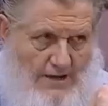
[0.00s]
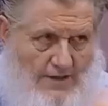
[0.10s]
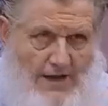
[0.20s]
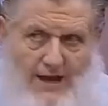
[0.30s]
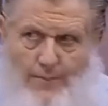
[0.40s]

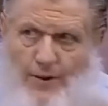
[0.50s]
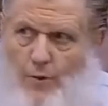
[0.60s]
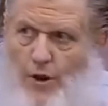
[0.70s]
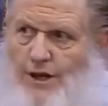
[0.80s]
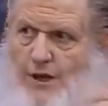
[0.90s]
They kept on
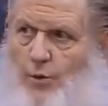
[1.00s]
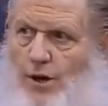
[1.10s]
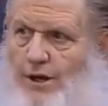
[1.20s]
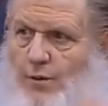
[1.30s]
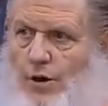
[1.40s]
working,
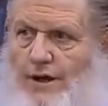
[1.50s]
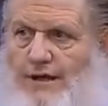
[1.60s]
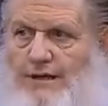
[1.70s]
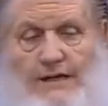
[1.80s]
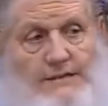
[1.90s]
working,
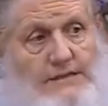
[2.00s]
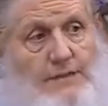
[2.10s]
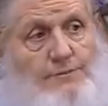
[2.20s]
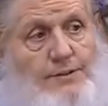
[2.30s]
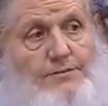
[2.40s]
working. Some
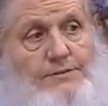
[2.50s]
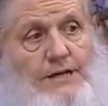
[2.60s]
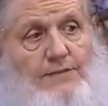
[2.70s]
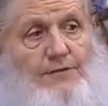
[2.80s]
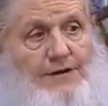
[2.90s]
people
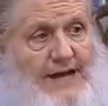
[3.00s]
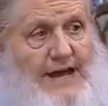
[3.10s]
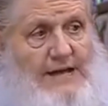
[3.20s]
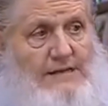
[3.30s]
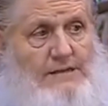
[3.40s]
said for
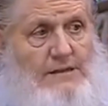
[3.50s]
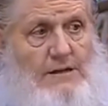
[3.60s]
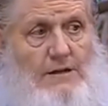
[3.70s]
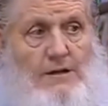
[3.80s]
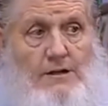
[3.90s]
days.
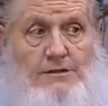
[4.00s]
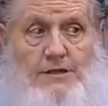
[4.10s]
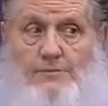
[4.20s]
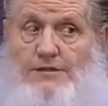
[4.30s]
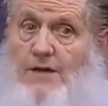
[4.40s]

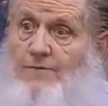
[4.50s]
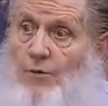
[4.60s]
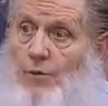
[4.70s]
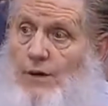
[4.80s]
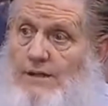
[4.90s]
Some said for
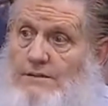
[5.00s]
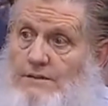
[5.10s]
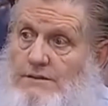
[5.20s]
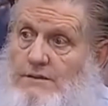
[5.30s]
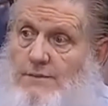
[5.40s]
weeks,
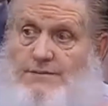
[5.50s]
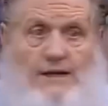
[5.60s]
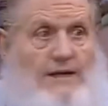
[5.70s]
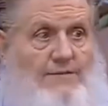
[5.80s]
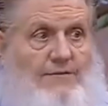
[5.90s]
some
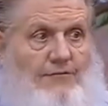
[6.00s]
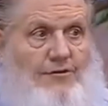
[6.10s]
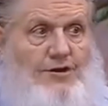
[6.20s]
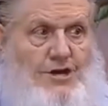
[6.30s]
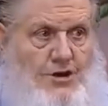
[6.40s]
said even for
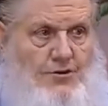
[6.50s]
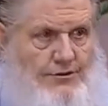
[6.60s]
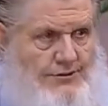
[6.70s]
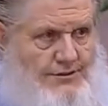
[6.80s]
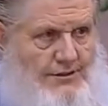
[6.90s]
years,
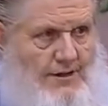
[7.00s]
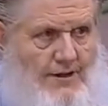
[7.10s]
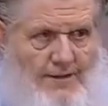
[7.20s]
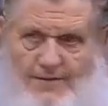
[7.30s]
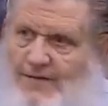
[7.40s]

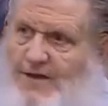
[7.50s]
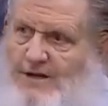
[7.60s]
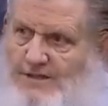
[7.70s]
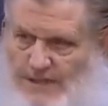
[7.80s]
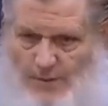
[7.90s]
that they
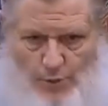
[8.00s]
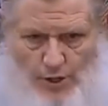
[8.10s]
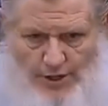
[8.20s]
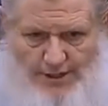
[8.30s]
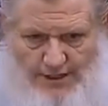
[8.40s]
just kept
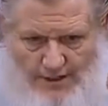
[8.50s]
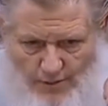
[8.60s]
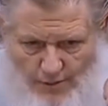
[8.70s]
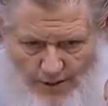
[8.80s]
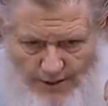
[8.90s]
working,
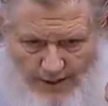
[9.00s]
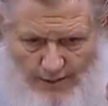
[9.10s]
working,